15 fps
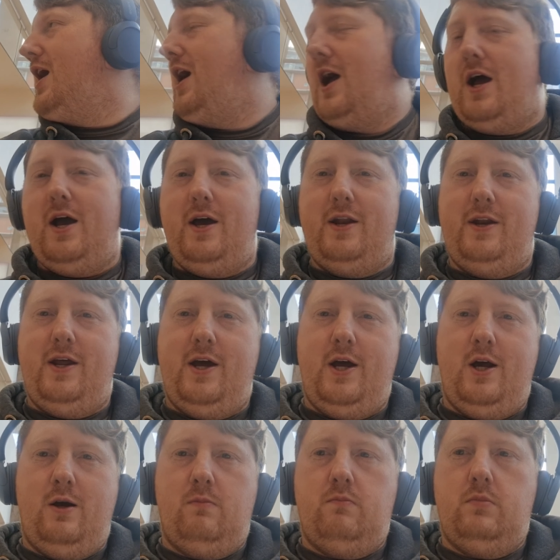And
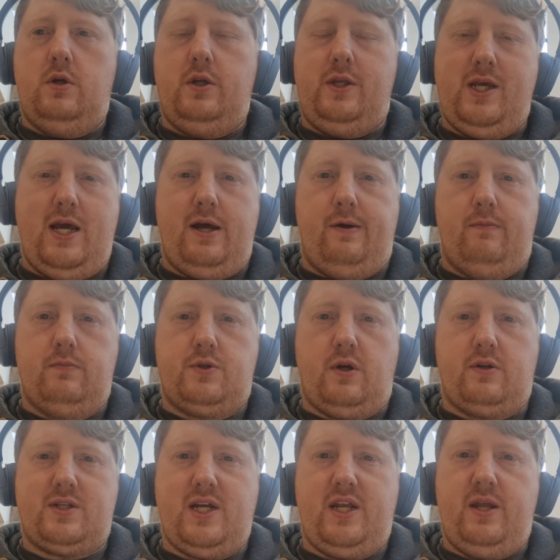yeah, so I'll
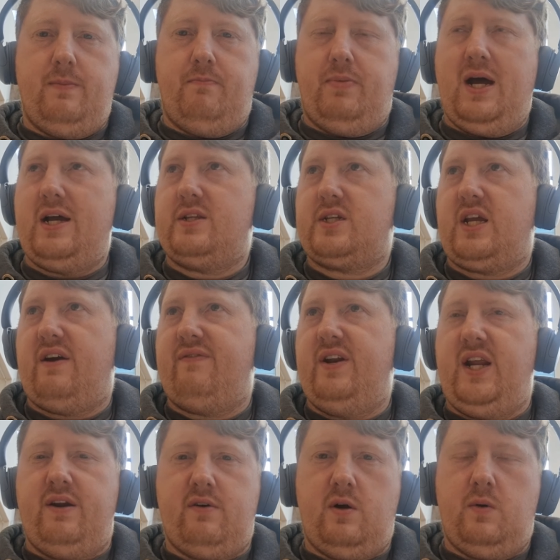take you back to Caffè
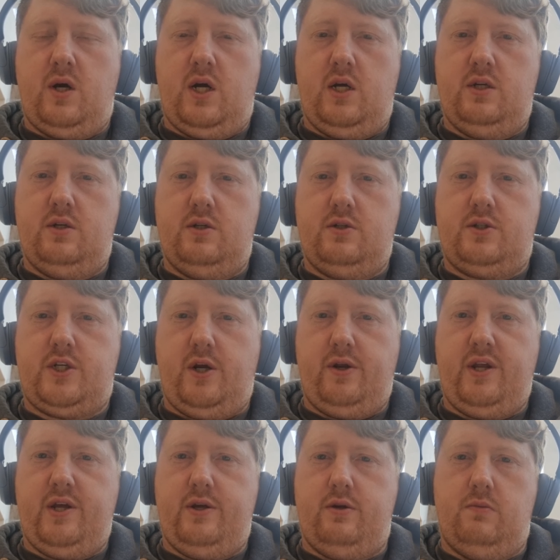Nero and show
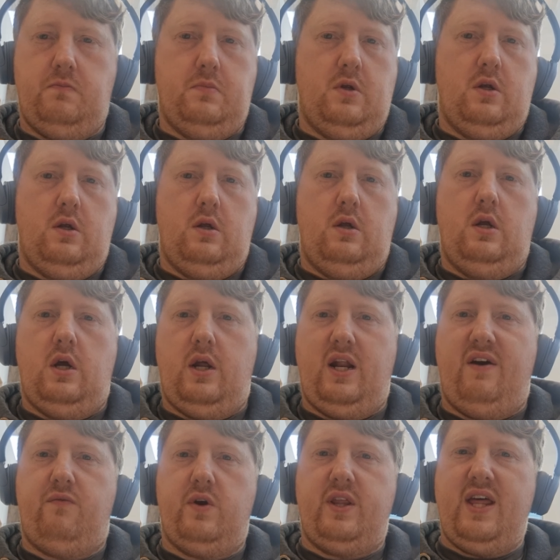you and
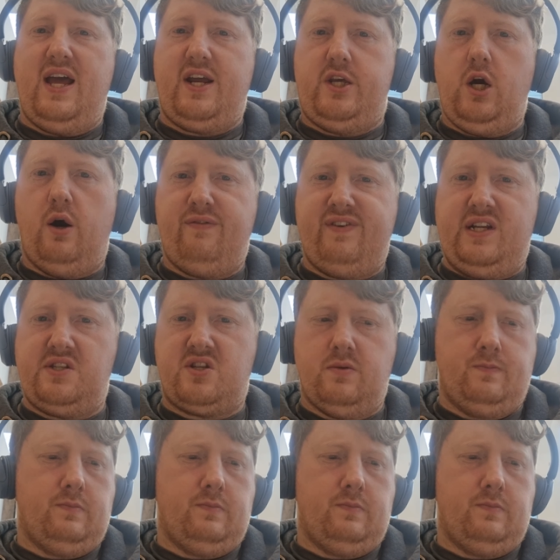have one of their coffees.